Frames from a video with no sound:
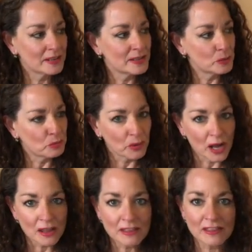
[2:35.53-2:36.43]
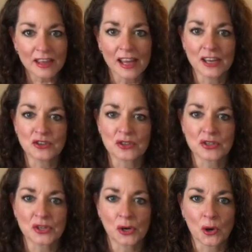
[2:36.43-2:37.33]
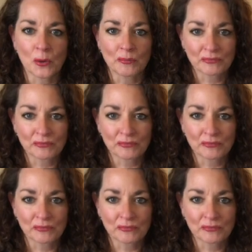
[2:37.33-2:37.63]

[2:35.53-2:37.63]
deep breath and just go,